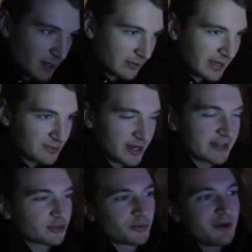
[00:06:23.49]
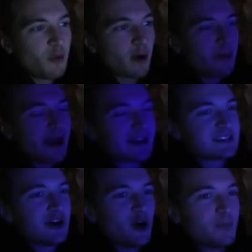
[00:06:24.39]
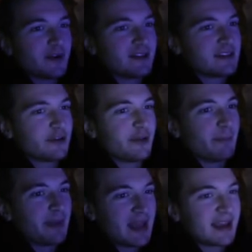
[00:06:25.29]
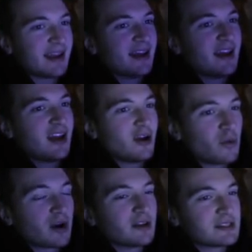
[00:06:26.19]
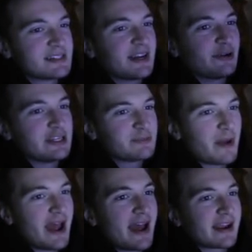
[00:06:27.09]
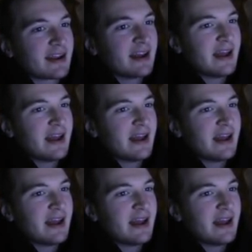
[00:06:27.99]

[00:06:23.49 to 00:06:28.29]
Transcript: Okay, we got three more packs to open until the big World Series pack.